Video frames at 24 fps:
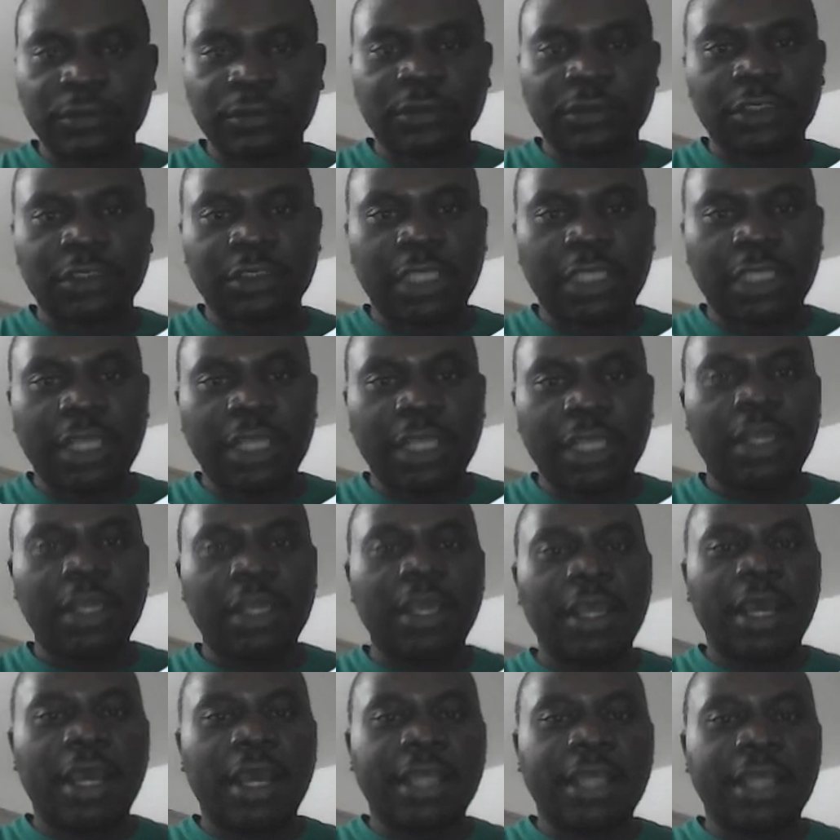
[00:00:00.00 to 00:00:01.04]
Okay,
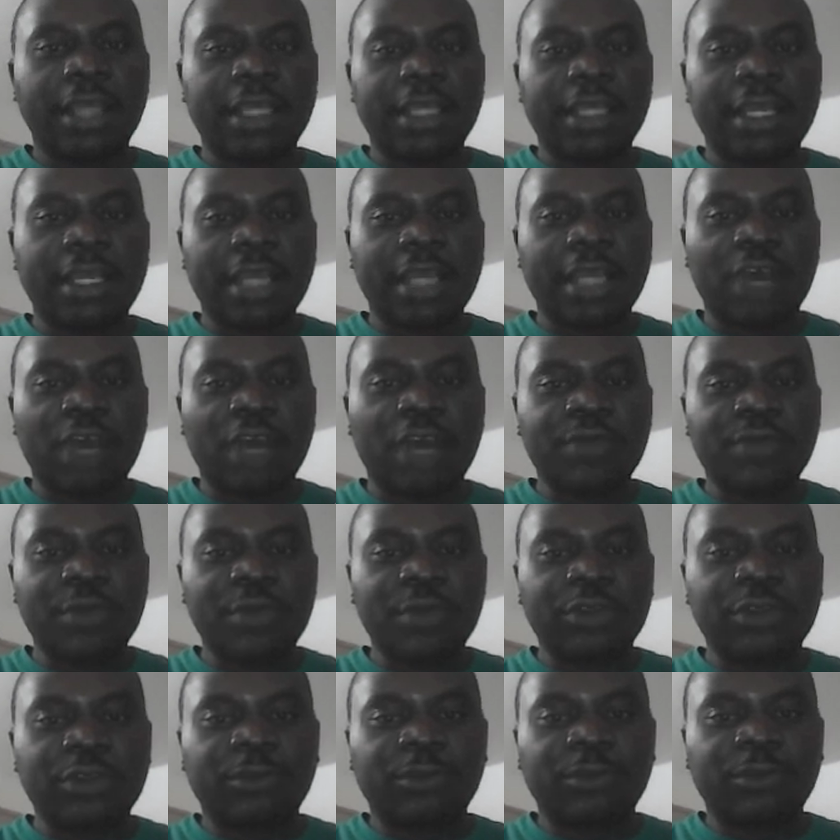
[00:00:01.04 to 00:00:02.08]
and then I'll be able
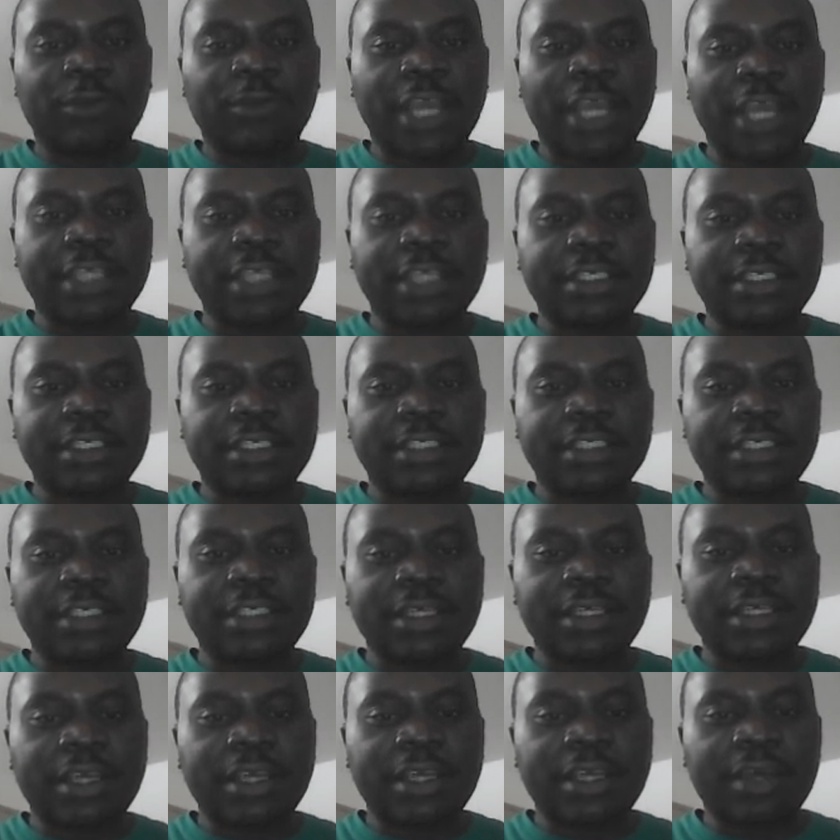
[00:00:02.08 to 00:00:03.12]
to find
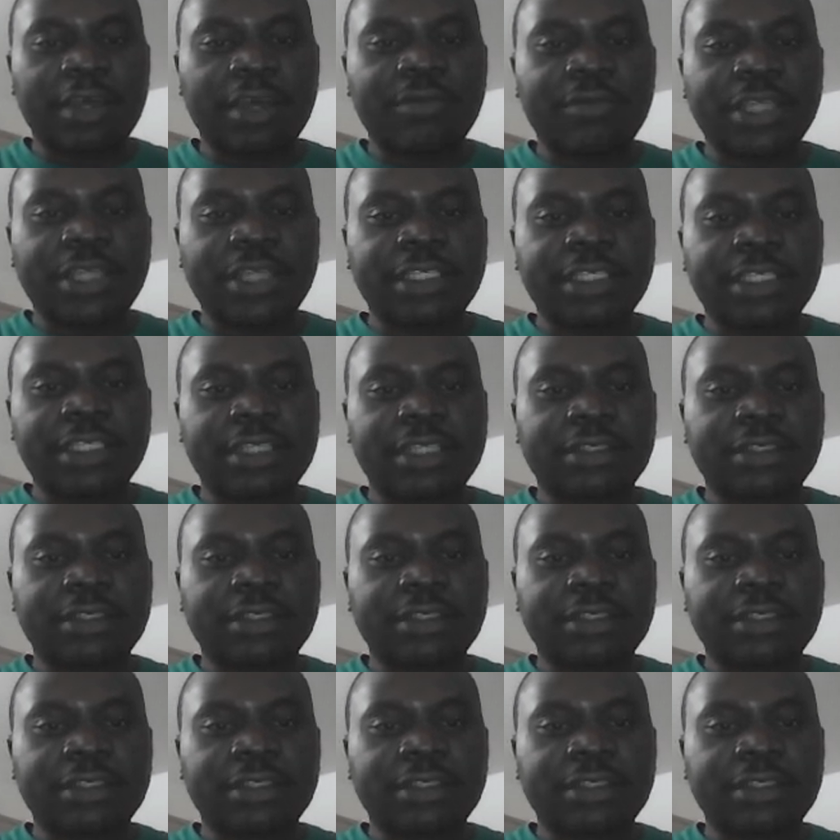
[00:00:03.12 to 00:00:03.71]
bachelor's